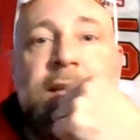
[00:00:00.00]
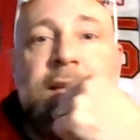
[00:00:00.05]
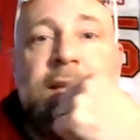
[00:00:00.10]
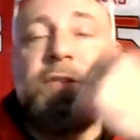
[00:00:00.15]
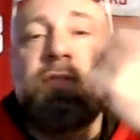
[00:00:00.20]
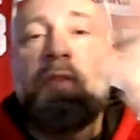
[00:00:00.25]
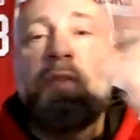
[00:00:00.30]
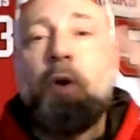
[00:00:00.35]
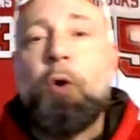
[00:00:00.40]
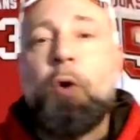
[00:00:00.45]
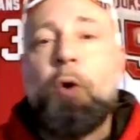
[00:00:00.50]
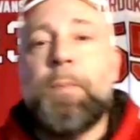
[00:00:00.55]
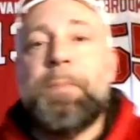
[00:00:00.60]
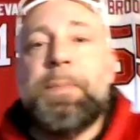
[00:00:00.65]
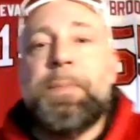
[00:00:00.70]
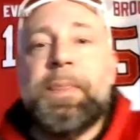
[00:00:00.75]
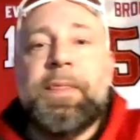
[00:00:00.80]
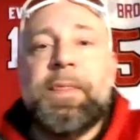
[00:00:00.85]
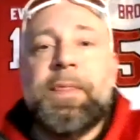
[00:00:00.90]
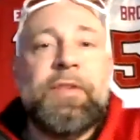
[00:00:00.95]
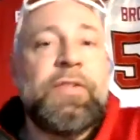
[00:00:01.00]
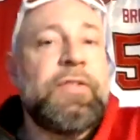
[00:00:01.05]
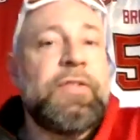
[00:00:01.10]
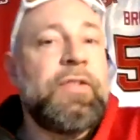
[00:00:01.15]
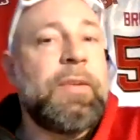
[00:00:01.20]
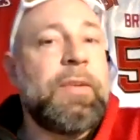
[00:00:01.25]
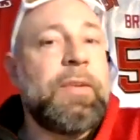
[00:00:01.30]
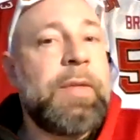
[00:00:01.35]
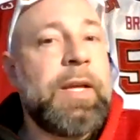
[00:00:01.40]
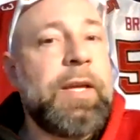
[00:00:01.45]
So this is
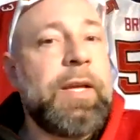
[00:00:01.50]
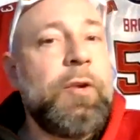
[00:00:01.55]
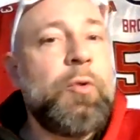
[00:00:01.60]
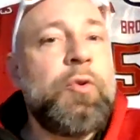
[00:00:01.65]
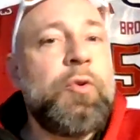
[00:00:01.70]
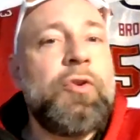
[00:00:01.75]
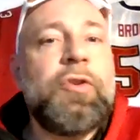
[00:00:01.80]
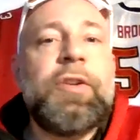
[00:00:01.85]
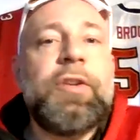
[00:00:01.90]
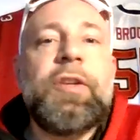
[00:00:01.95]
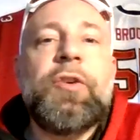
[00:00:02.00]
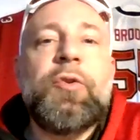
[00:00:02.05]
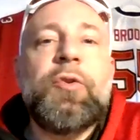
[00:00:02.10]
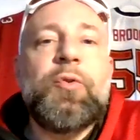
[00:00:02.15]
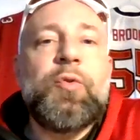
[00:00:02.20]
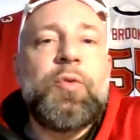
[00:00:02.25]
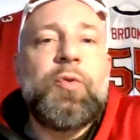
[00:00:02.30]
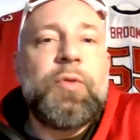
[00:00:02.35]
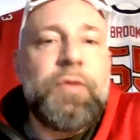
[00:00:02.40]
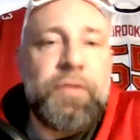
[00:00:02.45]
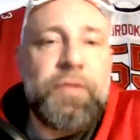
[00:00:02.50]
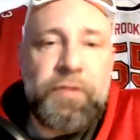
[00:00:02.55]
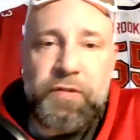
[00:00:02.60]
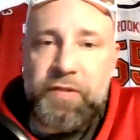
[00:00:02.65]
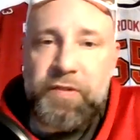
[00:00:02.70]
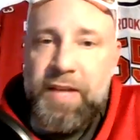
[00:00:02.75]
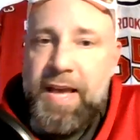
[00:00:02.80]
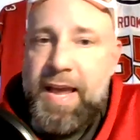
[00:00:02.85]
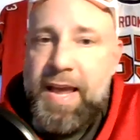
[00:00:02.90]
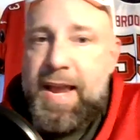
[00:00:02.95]
something you could use,
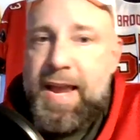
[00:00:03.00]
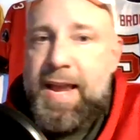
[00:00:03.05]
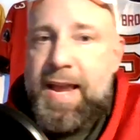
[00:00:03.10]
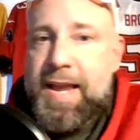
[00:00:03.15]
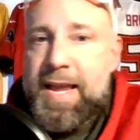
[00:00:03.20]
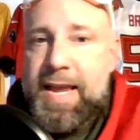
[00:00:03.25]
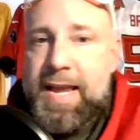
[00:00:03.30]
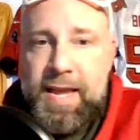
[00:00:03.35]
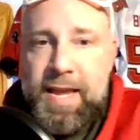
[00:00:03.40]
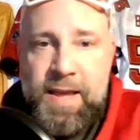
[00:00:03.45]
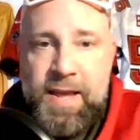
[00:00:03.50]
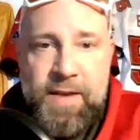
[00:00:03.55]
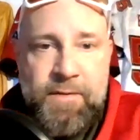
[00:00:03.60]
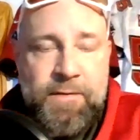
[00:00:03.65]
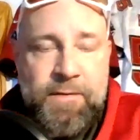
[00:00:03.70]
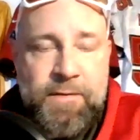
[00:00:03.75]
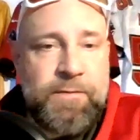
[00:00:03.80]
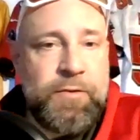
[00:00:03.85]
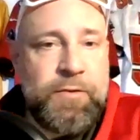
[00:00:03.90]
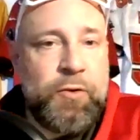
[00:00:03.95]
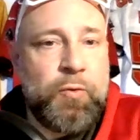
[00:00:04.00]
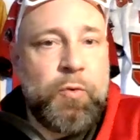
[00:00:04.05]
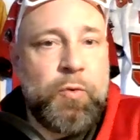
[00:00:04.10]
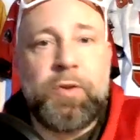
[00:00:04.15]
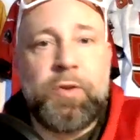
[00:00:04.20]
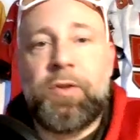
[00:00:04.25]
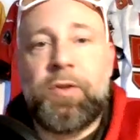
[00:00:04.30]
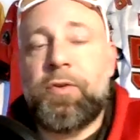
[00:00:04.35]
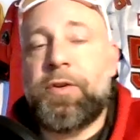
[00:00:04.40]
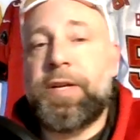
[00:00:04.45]
say, if
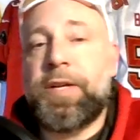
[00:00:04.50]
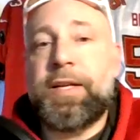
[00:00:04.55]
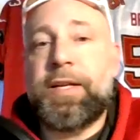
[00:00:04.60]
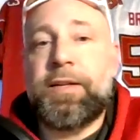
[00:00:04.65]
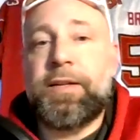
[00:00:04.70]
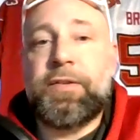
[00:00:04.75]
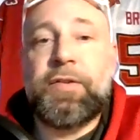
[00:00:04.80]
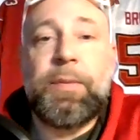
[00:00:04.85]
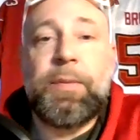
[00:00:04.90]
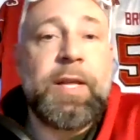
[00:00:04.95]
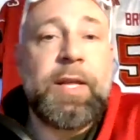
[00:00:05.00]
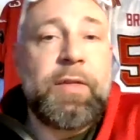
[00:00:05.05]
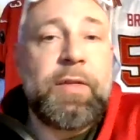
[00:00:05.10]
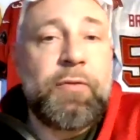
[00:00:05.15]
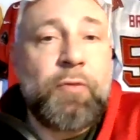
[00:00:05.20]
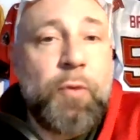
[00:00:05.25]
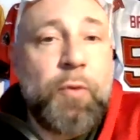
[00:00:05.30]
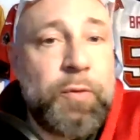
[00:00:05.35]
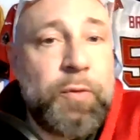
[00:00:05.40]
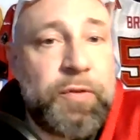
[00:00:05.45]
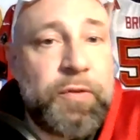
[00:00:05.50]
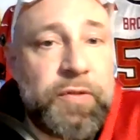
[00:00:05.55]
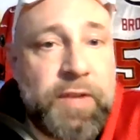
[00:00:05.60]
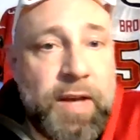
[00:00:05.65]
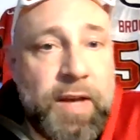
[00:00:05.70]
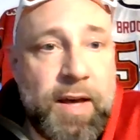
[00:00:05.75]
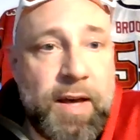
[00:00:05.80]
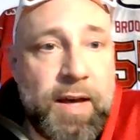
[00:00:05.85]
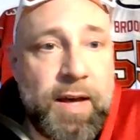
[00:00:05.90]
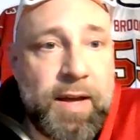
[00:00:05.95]
you're looking, somebody throws
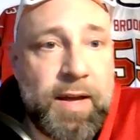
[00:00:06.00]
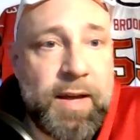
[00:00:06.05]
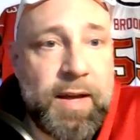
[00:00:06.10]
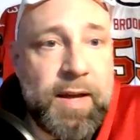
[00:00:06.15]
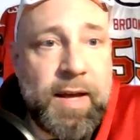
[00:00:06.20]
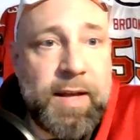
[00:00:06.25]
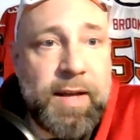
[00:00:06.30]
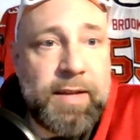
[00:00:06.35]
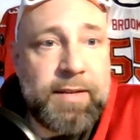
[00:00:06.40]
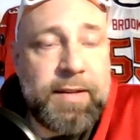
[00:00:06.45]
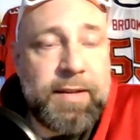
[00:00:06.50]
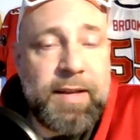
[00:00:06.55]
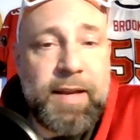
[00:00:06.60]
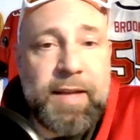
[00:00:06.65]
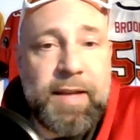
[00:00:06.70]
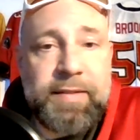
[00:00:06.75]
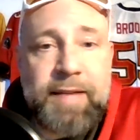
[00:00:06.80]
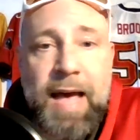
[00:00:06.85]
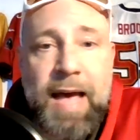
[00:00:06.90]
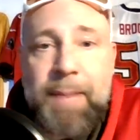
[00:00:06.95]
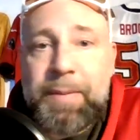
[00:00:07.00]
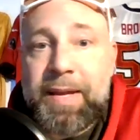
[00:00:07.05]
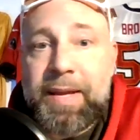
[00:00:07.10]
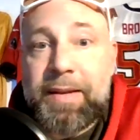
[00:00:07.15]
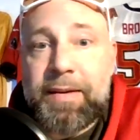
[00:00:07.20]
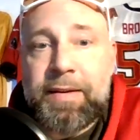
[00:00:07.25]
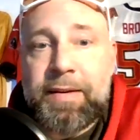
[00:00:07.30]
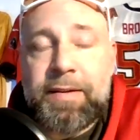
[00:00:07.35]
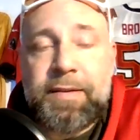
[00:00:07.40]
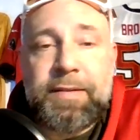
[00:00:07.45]
a
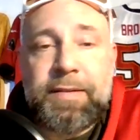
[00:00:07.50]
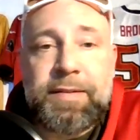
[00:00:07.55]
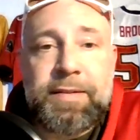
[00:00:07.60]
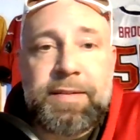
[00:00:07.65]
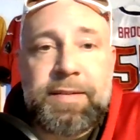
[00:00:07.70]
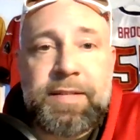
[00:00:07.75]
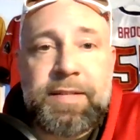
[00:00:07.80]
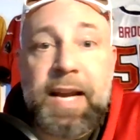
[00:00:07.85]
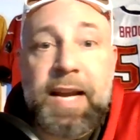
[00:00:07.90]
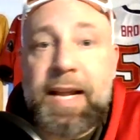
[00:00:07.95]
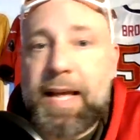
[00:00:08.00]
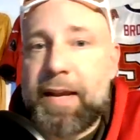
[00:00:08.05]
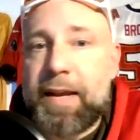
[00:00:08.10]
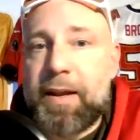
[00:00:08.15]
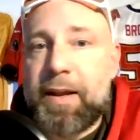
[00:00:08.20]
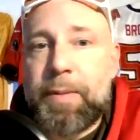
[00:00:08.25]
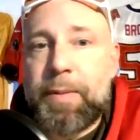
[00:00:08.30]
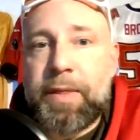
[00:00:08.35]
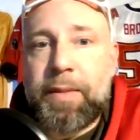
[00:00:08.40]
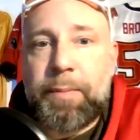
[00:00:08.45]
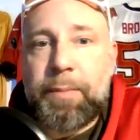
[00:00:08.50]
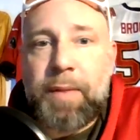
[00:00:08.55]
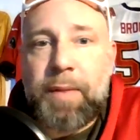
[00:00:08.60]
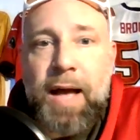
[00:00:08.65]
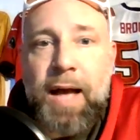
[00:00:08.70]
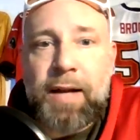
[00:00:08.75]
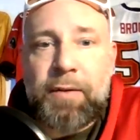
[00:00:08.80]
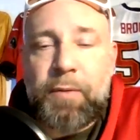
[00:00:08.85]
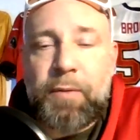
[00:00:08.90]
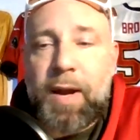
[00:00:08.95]
top-end tight end up on the
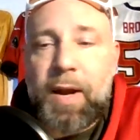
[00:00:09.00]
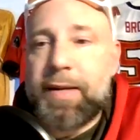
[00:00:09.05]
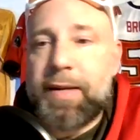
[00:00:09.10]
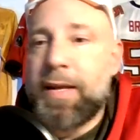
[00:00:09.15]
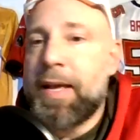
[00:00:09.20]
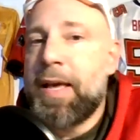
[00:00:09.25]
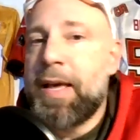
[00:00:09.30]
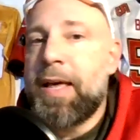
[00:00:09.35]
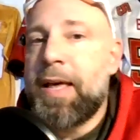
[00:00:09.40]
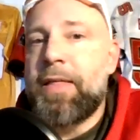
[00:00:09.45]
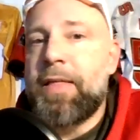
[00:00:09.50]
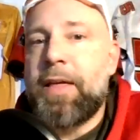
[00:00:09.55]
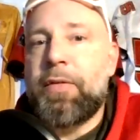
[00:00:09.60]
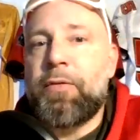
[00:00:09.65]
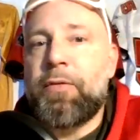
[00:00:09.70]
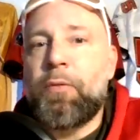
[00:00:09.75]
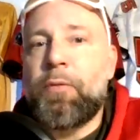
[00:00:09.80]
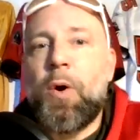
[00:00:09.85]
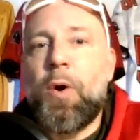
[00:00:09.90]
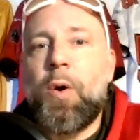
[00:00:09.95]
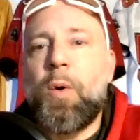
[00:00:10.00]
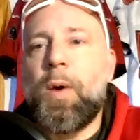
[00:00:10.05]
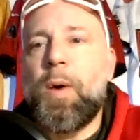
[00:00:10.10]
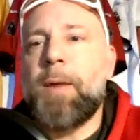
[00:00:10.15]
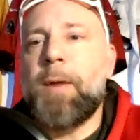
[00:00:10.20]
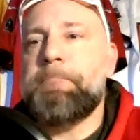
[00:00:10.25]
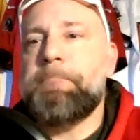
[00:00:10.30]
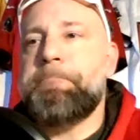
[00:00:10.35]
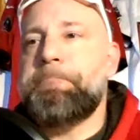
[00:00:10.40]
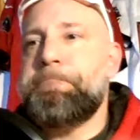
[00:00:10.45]
block, right? They
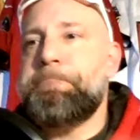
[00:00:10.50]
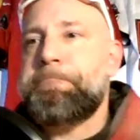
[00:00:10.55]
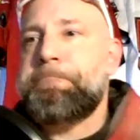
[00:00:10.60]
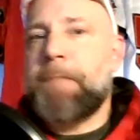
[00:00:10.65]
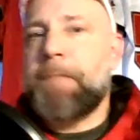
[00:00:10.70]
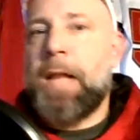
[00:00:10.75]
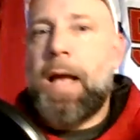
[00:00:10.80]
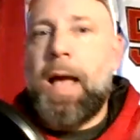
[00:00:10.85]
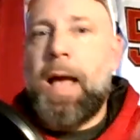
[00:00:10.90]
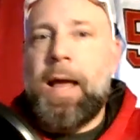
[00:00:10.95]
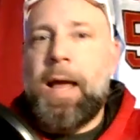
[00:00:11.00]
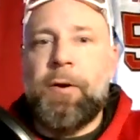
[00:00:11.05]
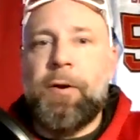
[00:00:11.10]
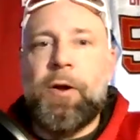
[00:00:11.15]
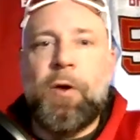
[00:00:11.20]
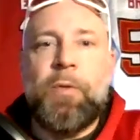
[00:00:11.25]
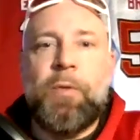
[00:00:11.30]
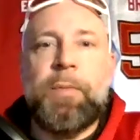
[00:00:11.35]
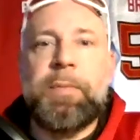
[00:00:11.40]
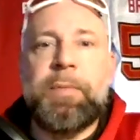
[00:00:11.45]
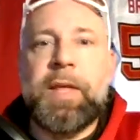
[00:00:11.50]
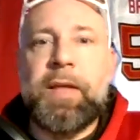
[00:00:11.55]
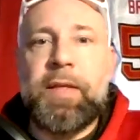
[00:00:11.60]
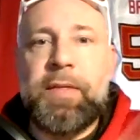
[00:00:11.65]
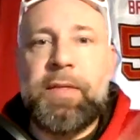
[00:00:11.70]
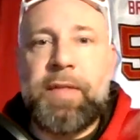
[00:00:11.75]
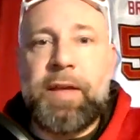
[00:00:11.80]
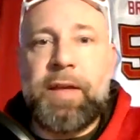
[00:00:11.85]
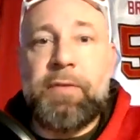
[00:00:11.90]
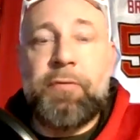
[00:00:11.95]
throw, I don't know,
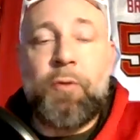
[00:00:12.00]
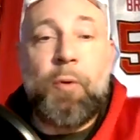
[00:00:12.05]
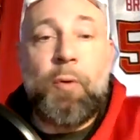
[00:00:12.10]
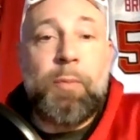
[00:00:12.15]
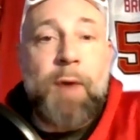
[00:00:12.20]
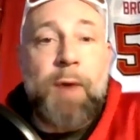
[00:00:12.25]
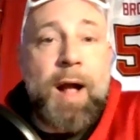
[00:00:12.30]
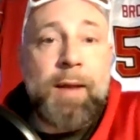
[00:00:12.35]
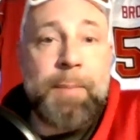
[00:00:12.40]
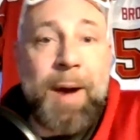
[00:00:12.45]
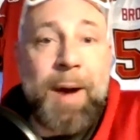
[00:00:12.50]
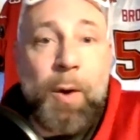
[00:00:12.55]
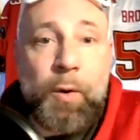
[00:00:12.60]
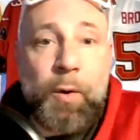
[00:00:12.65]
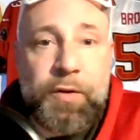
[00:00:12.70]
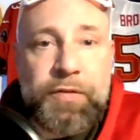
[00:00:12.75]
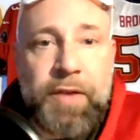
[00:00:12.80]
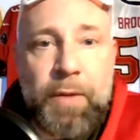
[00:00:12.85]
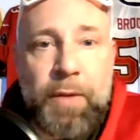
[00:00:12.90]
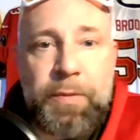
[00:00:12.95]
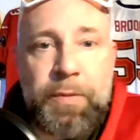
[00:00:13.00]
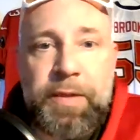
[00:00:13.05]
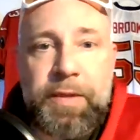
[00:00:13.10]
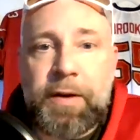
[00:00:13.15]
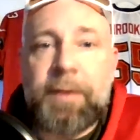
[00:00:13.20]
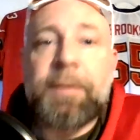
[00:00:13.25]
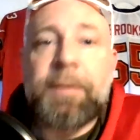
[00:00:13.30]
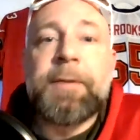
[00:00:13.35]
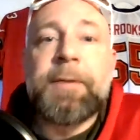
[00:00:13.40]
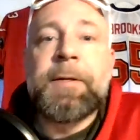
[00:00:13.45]
they throw Brock Bowers out
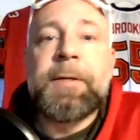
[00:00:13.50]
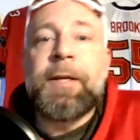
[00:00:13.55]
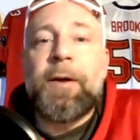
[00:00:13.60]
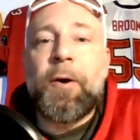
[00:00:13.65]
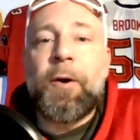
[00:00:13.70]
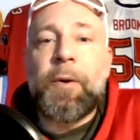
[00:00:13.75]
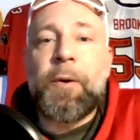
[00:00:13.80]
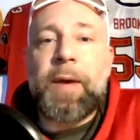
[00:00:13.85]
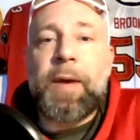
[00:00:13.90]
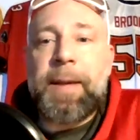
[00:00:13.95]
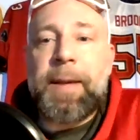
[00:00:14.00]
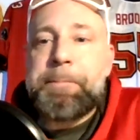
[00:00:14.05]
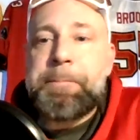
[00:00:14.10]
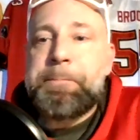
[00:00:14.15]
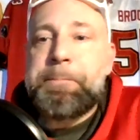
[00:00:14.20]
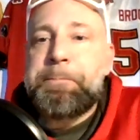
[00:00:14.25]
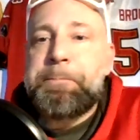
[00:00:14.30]
there, okay?